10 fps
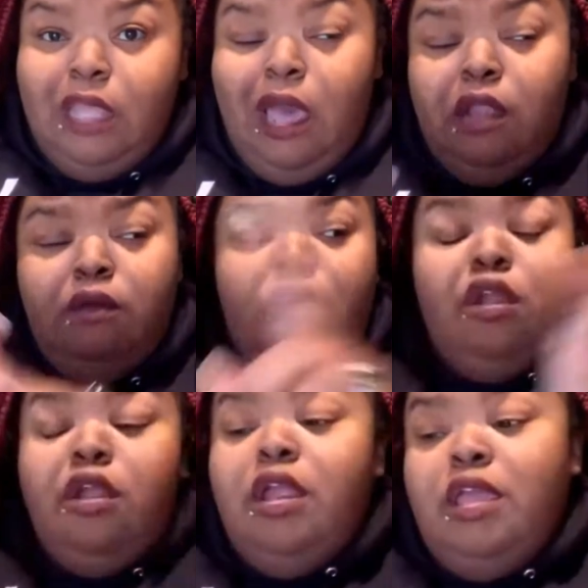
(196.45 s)
I don't
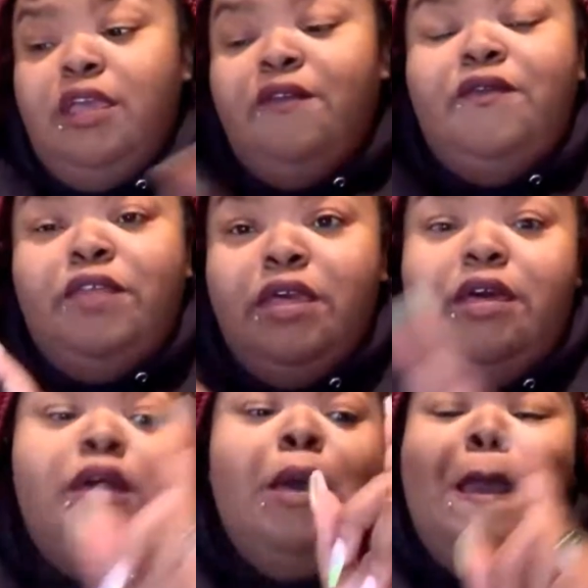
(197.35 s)
care if
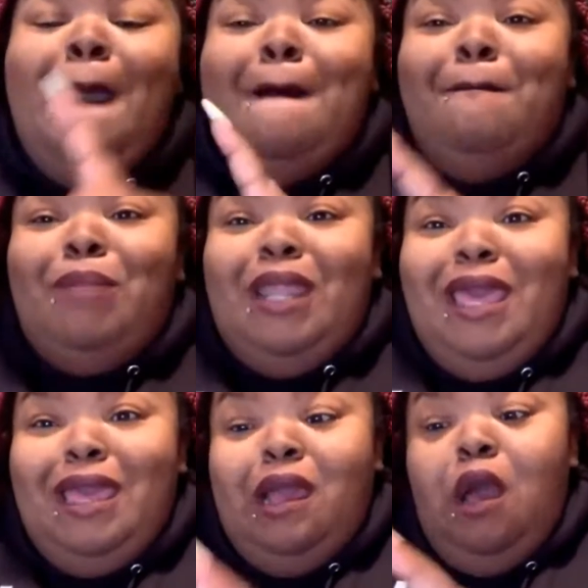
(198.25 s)
you're black,